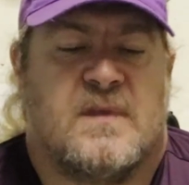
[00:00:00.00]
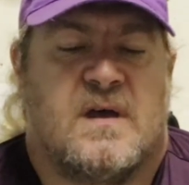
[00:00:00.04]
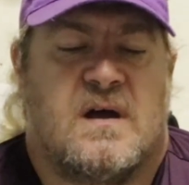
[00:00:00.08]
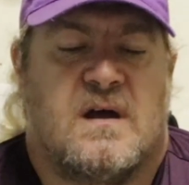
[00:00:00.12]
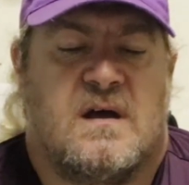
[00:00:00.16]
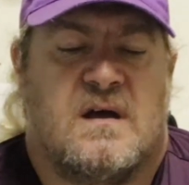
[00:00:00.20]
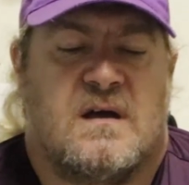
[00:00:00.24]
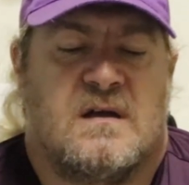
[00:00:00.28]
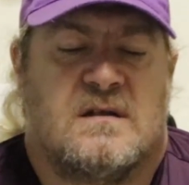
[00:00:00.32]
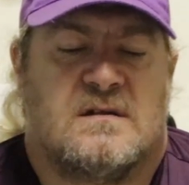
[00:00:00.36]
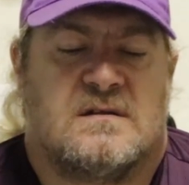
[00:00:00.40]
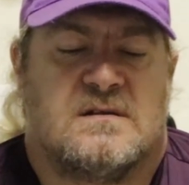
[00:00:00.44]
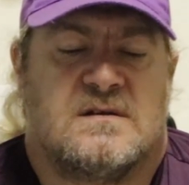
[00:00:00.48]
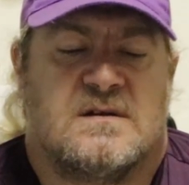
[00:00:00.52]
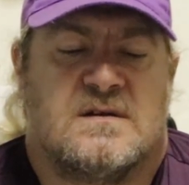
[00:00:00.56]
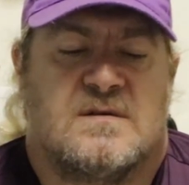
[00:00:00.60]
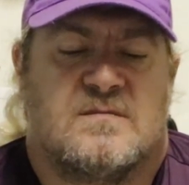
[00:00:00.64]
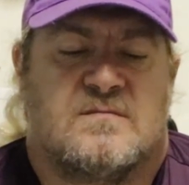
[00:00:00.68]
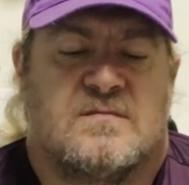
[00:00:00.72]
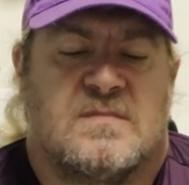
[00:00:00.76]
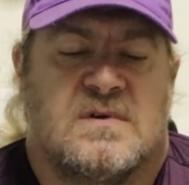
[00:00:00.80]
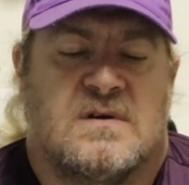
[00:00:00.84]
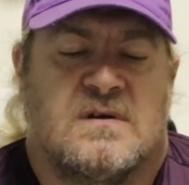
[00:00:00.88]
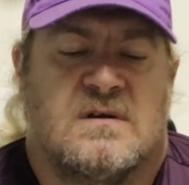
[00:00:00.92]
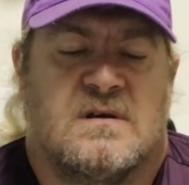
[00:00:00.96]

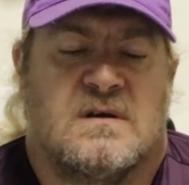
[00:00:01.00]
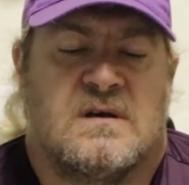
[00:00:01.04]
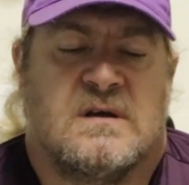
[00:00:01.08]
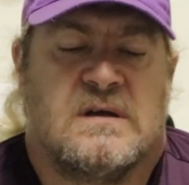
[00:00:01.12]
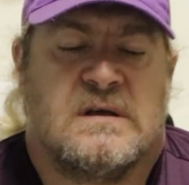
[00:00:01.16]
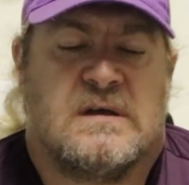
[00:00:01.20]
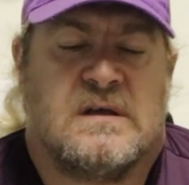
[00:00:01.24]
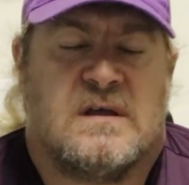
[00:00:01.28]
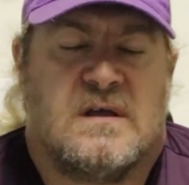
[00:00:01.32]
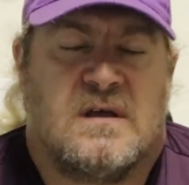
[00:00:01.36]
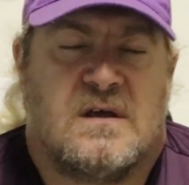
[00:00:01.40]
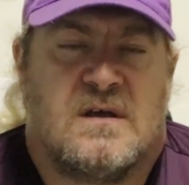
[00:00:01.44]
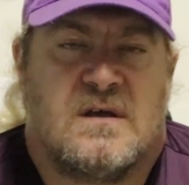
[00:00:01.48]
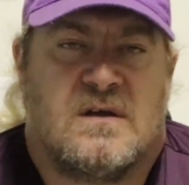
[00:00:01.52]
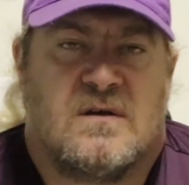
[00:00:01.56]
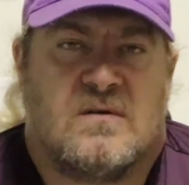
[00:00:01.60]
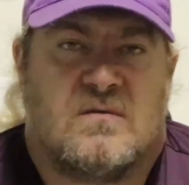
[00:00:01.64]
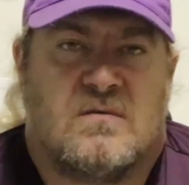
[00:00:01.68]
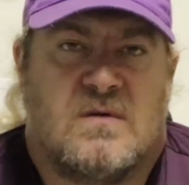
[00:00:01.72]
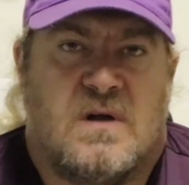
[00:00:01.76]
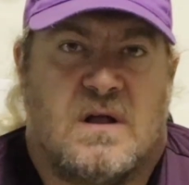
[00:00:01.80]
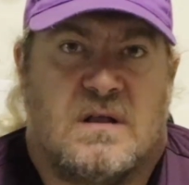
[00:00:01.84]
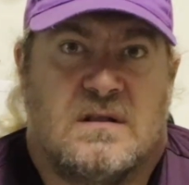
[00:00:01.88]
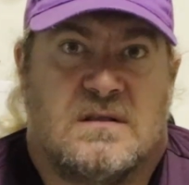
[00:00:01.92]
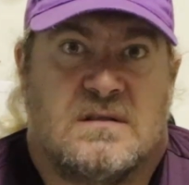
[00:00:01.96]
and
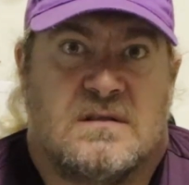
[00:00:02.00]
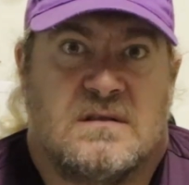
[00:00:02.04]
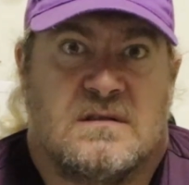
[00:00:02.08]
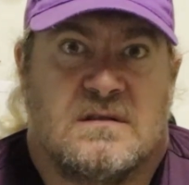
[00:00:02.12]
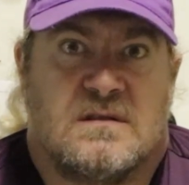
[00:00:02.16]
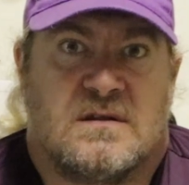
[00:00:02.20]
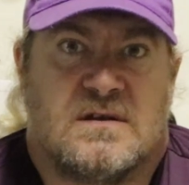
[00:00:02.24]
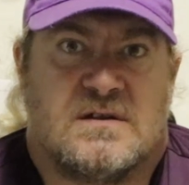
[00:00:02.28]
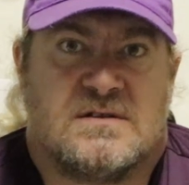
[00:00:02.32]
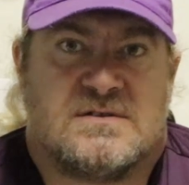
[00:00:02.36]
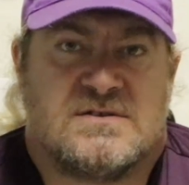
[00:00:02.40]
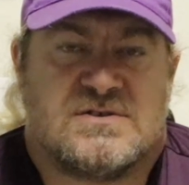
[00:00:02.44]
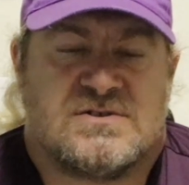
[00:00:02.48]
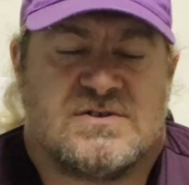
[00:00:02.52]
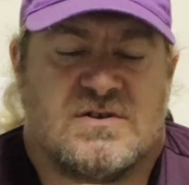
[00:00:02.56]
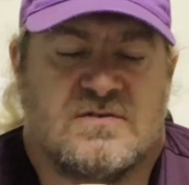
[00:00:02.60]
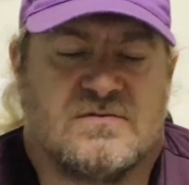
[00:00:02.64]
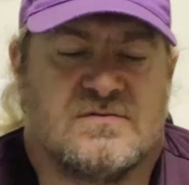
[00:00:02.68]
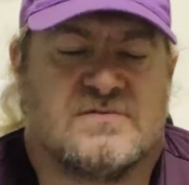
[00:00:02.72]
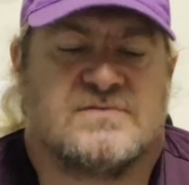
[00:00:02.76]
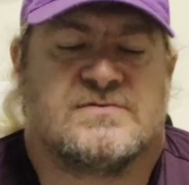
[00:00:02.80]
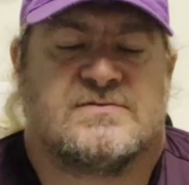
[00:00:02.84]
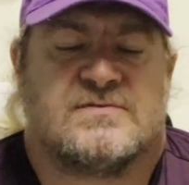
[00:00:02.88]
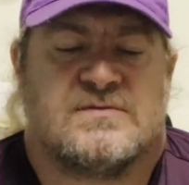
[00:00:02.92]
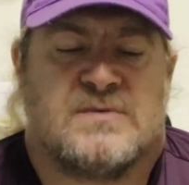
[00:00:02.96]
well, it
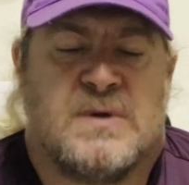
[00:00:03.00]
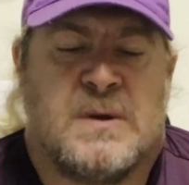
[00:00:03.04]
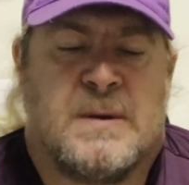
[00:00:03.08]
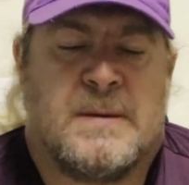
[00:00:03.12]
shows.